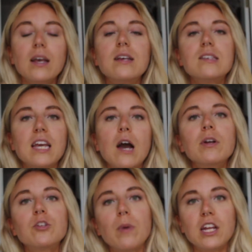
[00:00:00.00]
See how
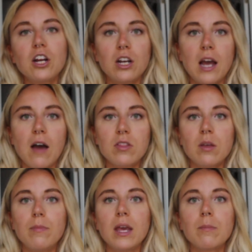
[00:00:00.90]
much money you're going to have in
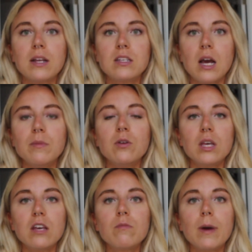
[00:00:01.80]
the bank by time you
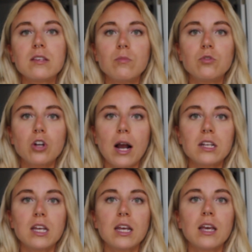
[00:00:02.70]
leave by
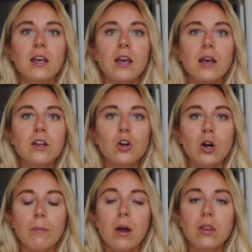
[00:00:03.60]
subtracting
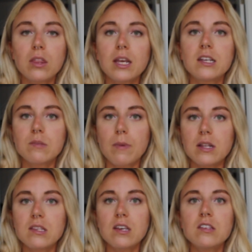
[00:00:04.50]
your monthly
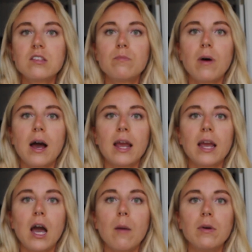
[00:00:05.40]
expenses
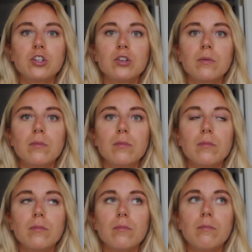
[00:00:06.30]
by how much
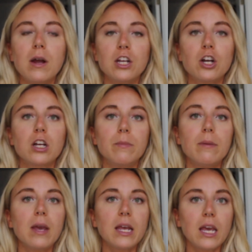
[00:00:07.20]
money you're going to be
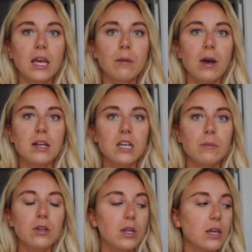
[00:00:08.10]
making by
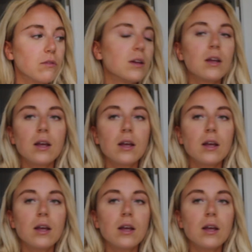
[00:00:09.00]
time you leave.